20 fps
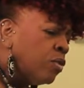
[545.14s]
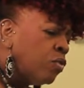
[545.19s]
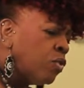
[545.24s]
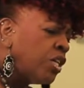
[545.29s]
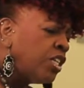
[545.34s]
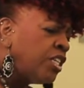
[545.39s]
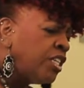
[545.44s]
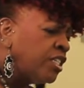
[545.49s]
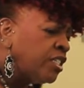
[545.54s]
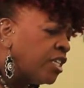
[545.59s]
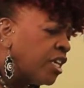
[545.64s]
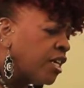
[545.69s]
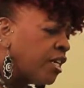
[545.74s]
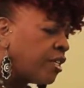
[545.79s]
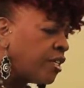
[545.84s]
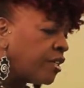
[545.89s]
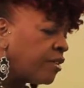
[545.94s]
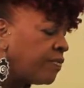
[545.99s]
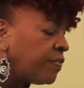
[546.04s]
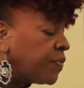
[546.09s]
What'd he
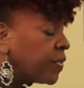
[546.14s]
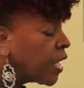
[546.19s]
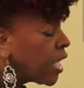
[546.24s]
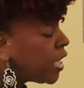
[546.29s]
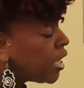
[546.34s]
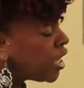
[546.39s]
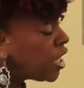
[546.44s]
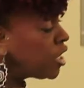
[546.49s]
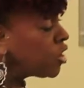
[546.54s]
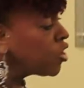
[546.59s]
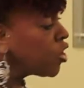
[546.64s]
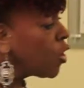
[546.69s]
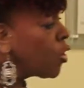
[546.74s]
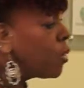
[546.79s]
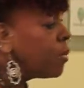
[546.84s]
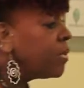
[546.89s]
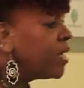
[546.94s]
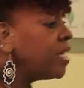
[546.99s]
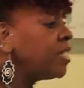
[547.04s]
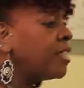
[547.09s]
tell you? He
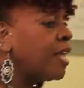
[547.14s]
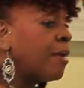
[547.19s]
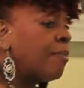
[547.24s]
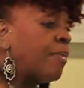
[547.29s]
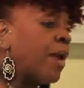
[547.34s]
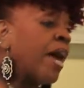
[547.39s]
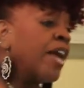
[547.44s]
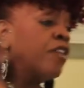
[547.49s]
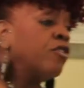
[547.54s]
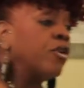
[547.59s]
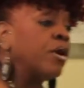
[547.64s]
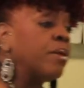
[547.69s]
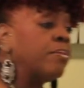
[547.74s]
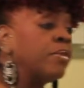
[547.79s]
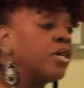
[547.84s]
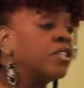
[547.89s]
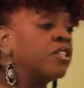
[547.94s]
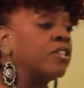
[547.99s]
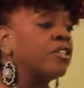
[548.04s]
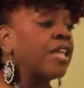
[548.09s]
told me that my
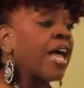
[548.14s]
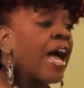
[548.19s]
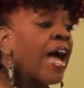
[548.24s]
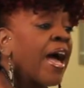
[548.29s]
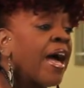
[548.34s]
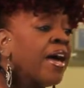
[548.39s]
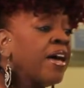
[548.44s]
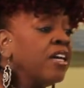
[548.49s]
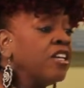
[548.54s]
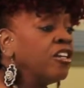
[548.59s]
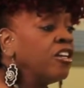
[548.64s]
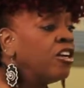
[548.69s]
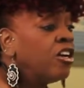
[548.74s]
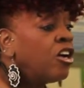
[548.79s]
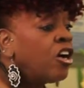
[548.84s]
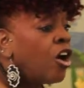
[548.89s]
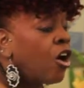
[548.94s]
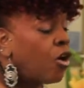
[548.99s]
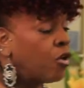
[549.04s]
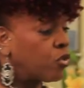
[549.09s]
grandmother died
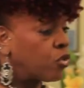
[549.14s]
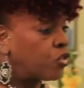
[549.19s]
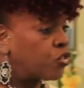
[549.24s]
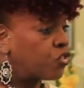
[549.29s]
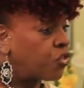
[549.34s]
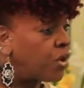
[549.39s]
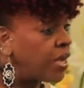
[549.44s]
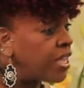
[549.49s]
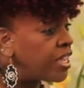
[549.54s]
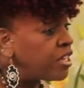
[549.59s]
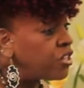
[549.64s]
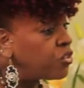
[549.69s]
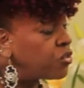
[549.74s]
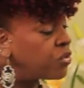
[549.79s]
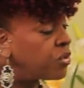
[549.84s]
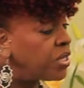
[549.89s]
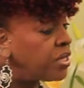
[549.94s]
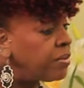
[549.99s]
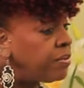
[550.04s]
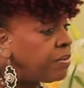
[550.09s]
on the train
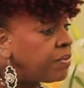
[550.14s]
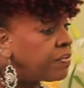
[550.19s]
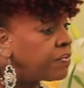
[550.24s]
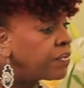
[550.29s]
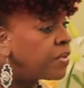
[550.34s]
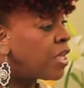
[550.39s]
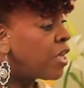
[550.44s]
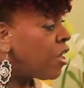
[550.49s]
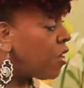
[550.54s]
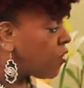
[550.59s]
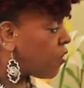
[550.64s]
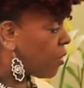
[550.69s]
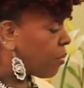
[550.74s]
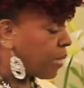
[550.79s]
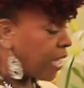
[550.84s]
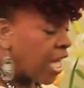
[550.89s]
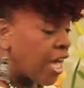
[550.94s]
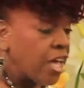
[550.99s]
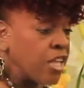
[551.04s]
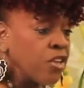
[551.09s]
trip
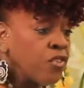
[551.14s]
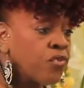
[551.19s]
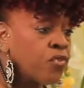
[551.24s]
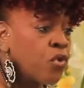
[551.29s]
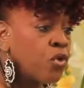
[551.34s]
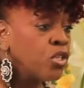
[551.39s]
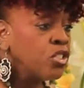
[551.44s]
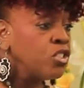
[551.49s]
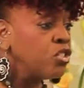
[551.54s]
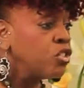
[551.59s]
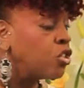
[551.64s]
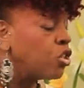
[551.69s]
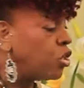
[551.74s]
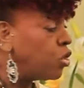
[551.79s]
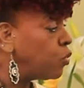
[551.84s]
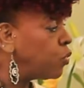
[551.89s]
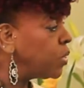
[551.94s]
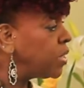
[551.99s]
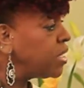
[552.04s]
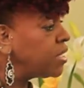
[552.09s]
from California to
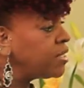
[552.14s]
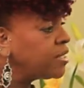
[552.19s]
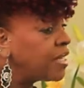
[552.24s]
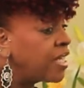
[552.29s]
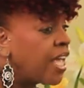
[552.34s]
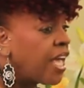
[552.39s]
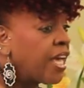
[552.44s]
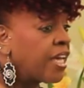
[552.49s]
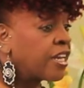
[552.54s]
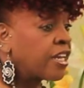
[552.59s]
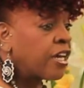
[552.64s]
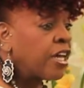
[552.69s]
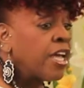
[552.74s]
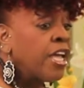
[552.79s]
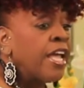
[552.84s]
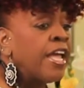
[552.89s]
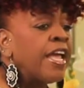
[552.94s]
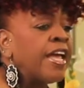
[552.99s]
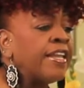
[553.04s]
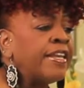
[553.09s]
Louisiana.
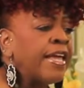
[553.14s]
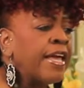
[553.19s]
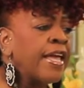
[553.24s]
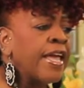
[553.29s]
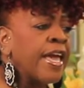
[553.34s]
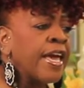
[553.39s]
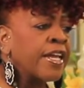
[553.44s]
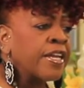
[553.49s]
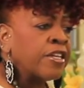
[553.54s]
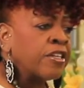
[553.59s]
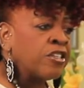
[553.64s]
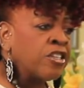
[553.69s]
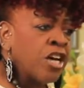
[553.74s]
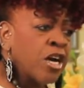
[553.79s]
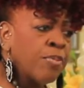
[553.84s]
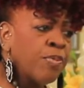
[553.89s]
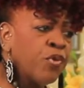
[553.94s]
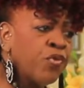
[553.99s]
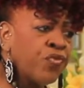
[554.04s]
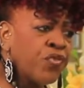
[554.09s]
And they had a
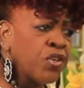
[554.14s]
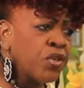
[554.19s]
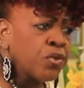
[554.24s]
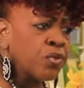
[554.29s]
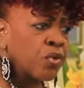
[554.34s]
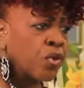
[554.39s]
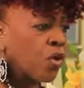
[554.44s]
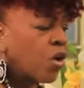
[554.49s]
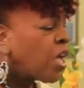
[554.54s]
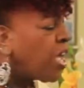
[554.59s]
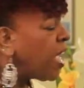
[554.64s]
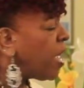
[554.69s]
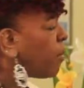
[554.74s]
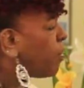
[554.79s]
double funeral.